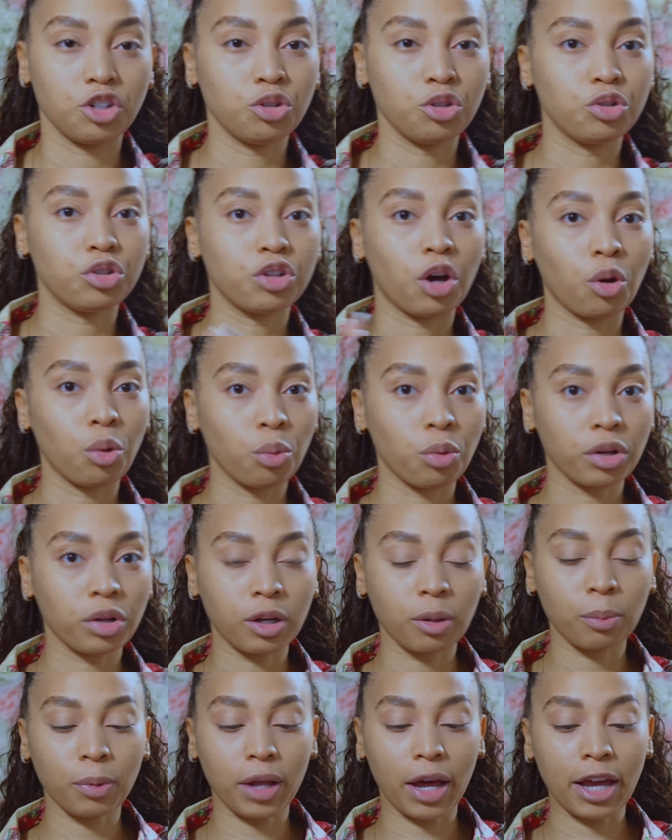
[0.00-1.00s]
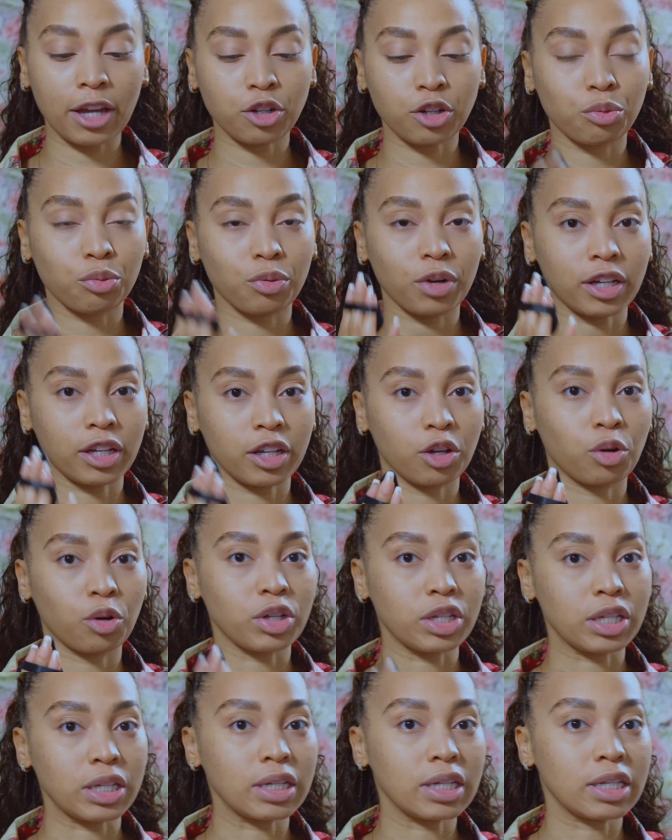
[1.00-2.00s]
you don't want to apply it directly
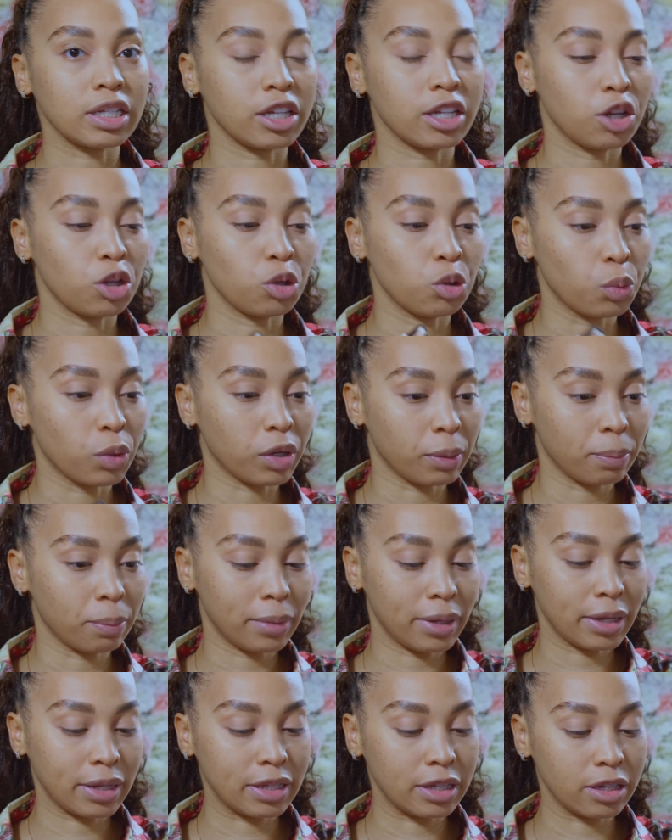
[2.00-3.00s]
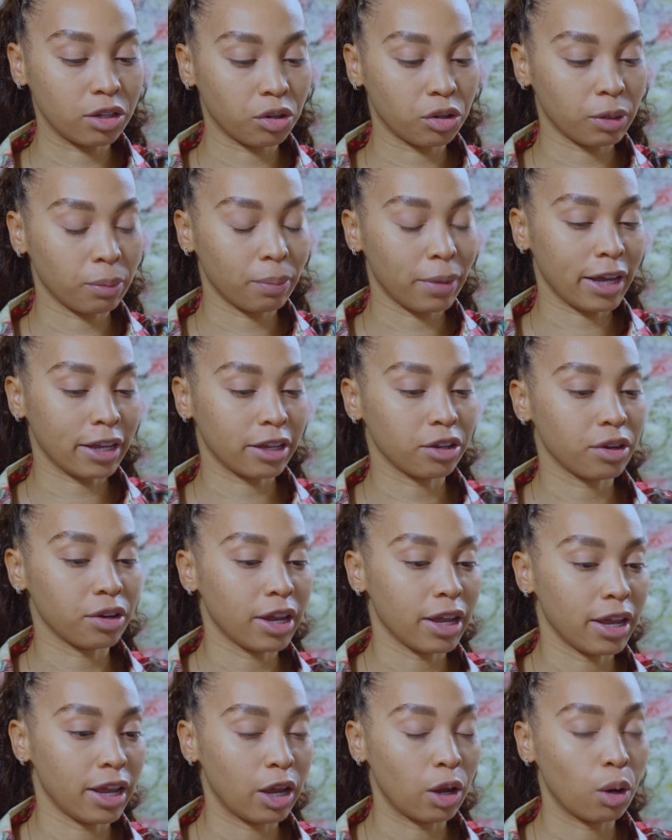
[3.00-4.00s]
onto the skin. You want to mix it on the back of your
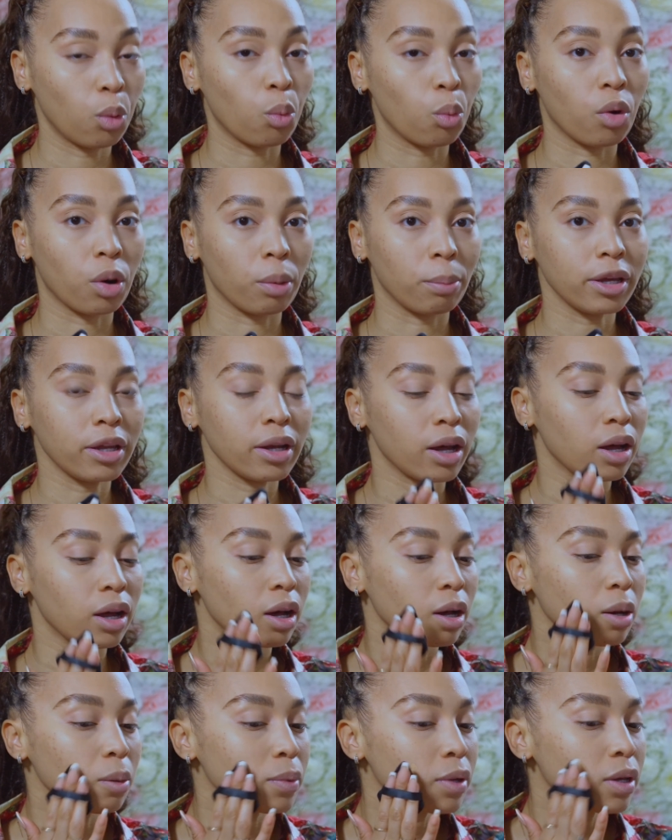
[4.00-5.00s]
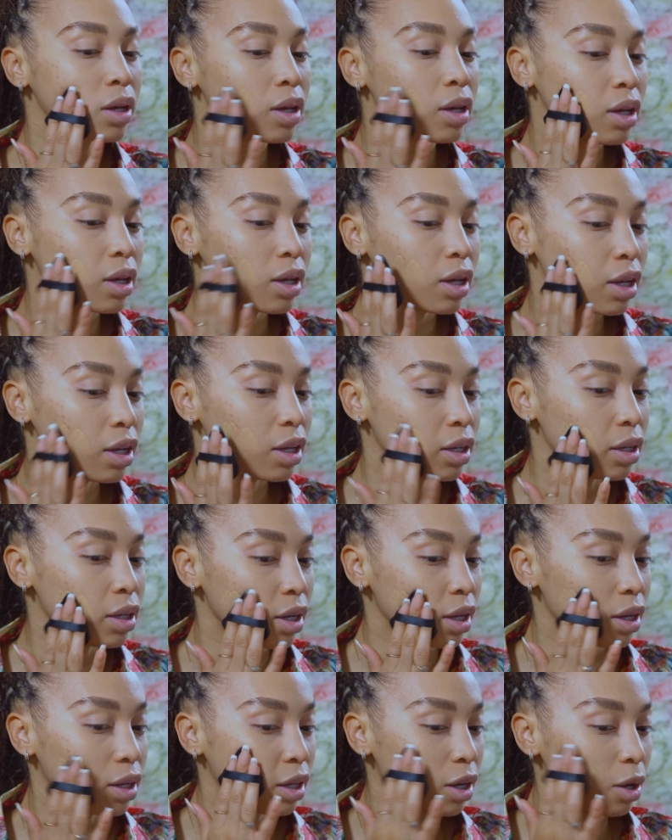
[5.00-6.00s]
hand, warm it up, and
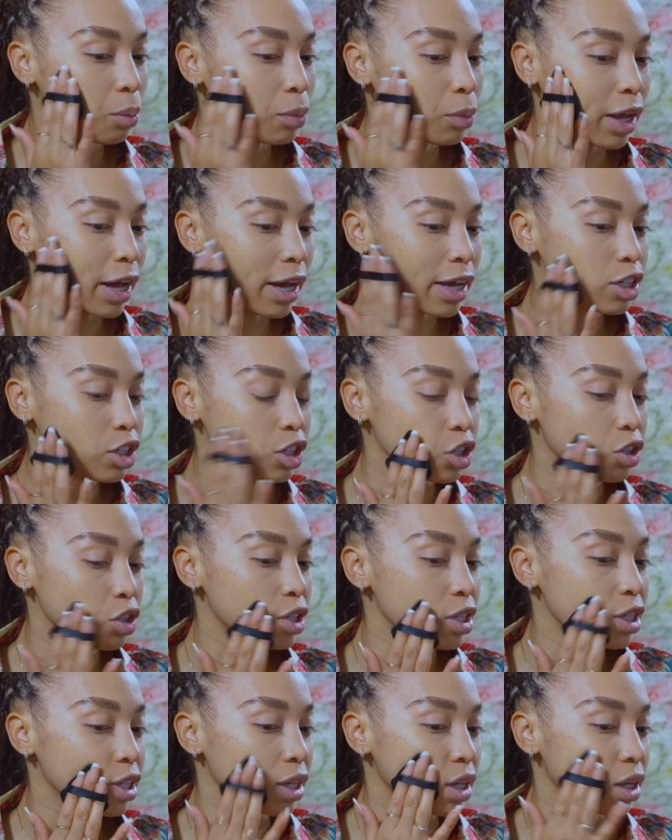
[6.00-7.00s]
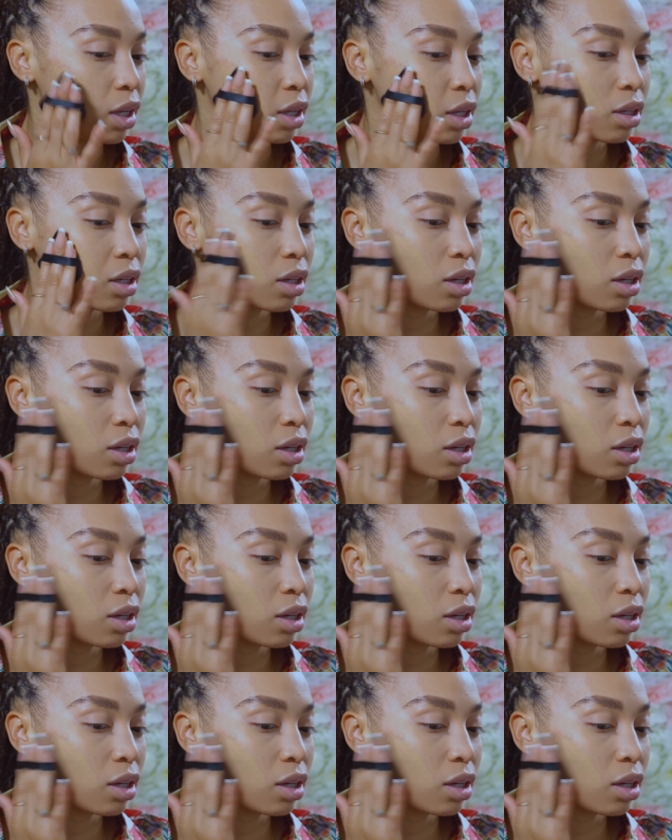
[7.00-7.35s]
then apply it to your skin.